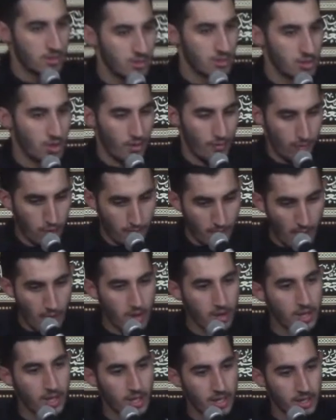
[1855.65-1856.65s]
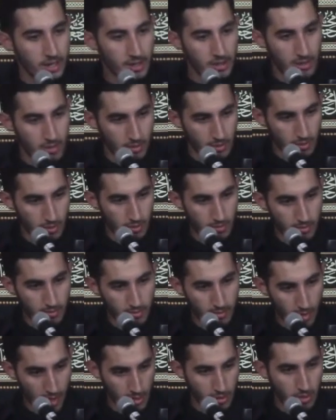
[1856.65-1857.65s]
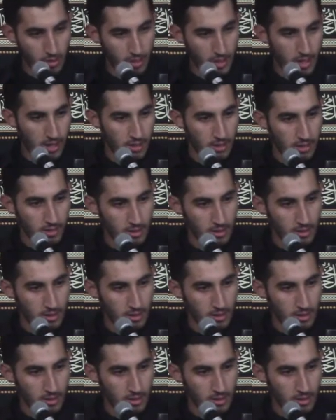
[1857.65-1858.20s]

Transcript: So if you marry my daughter,